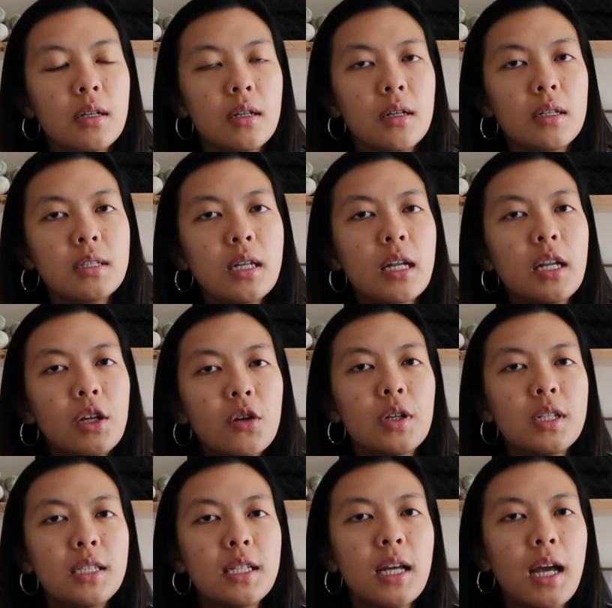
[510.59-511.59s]
it's not
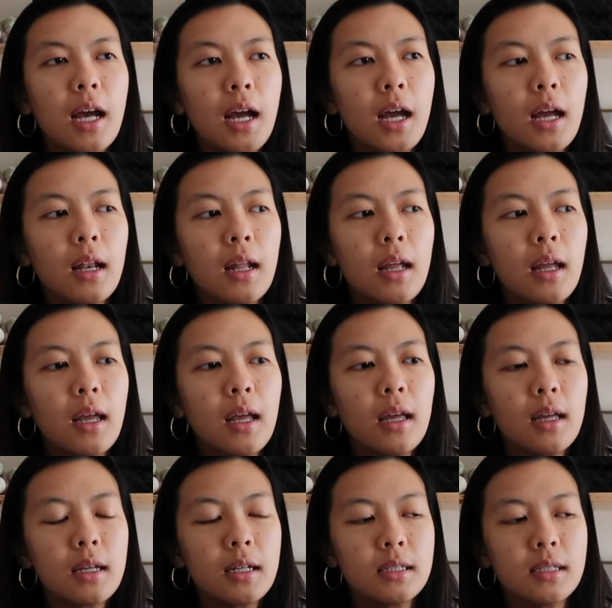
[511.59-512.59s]
increasing at
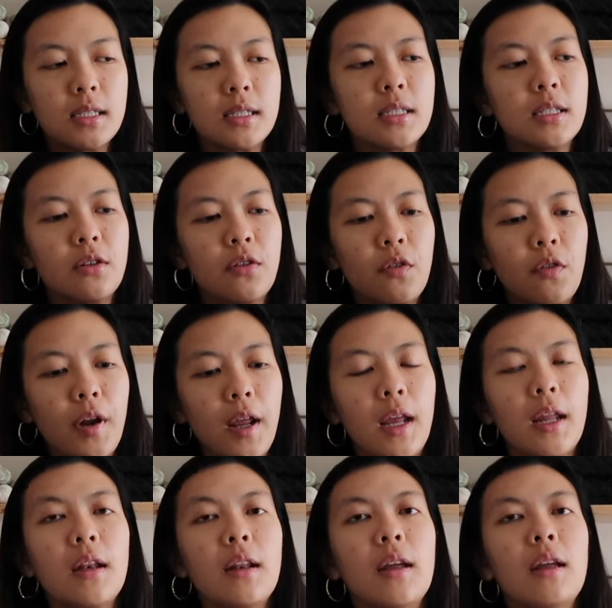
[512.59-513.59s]
a consistent
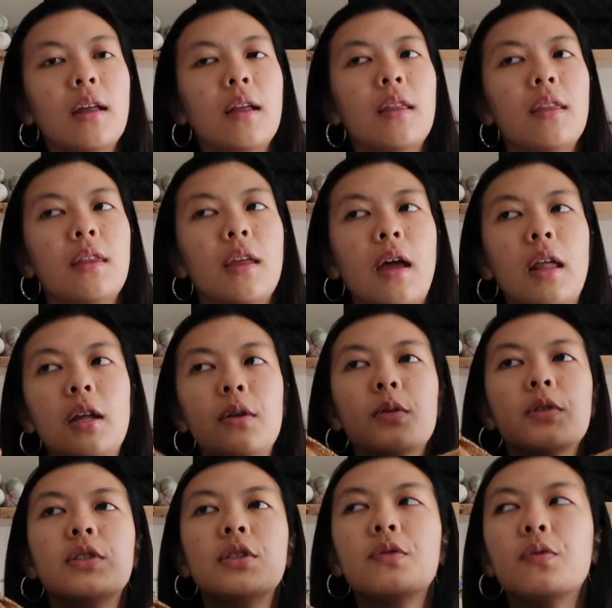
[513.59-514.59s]
rate. That it
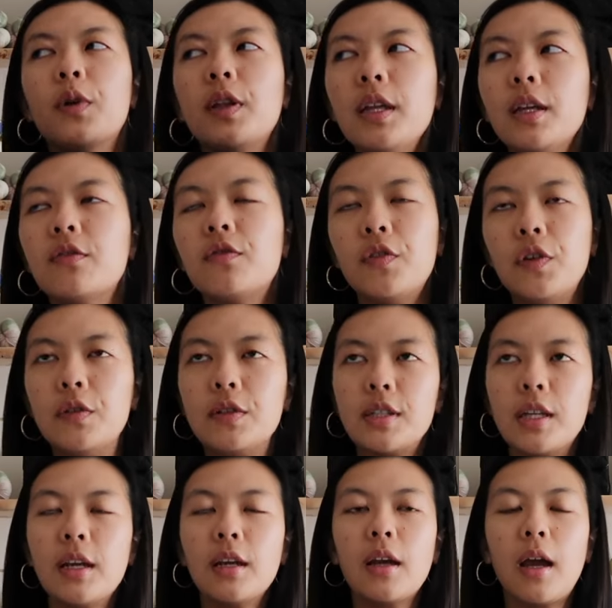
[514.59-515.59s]
was just really
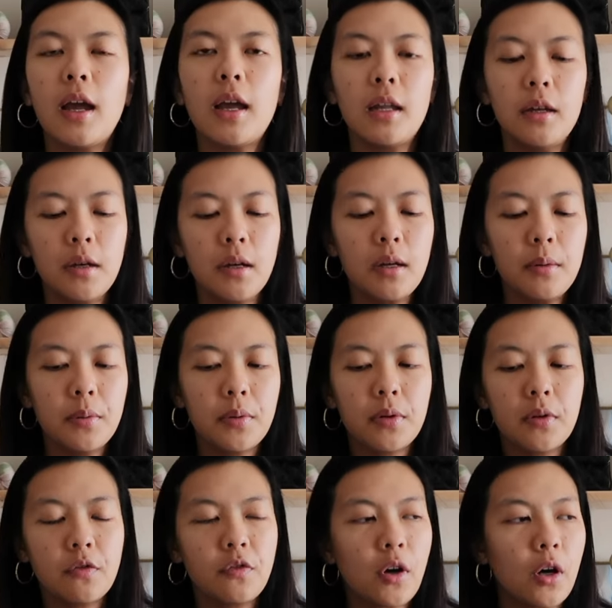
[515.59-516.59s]
confusing. I ended up
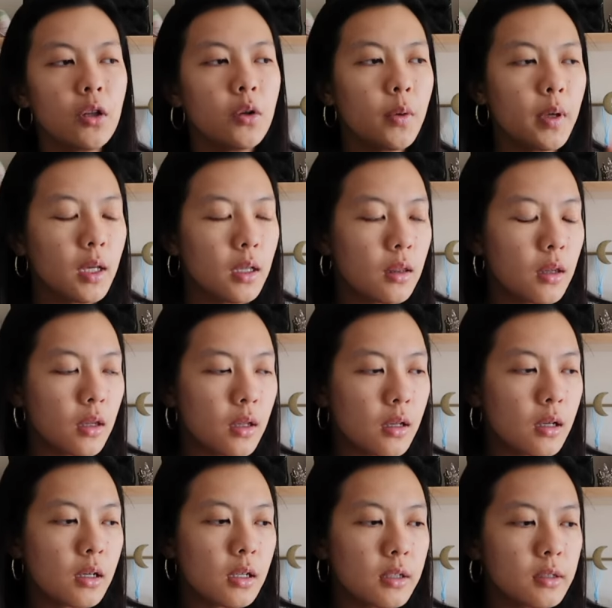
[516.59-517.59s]
following
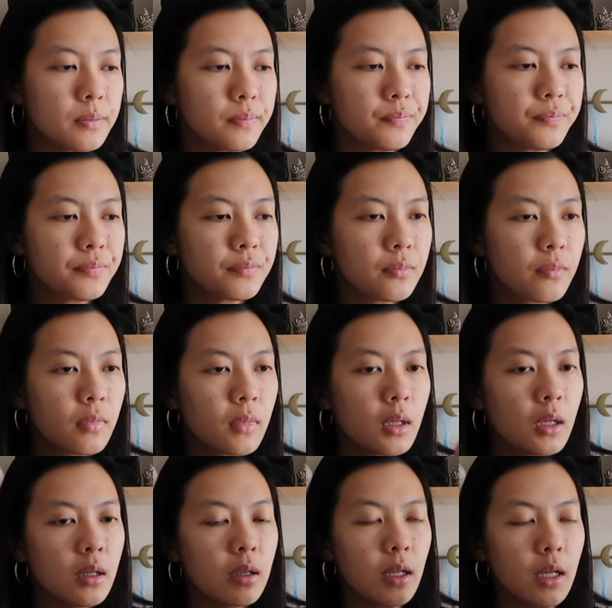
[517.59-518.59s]
the
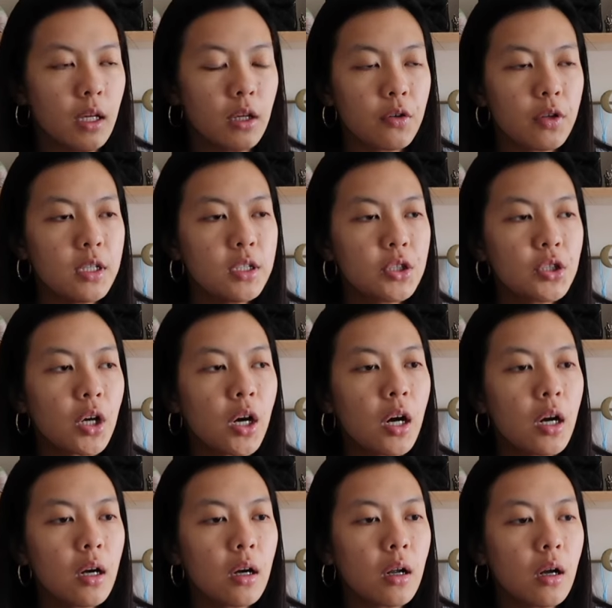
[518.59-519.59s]
increase
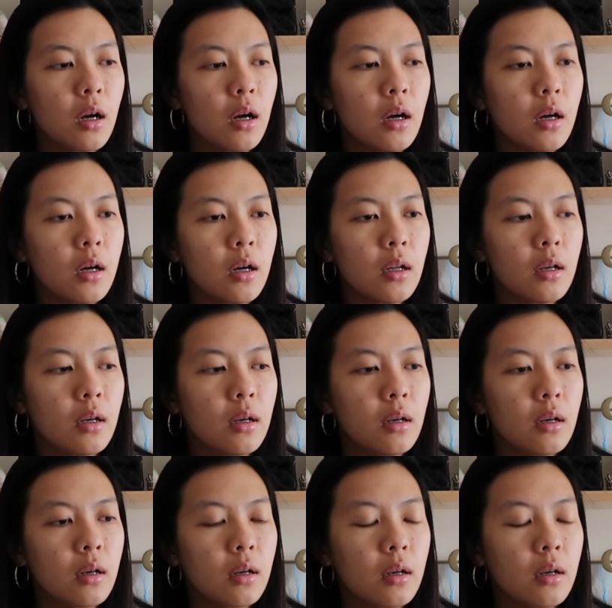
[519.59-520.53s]
chart on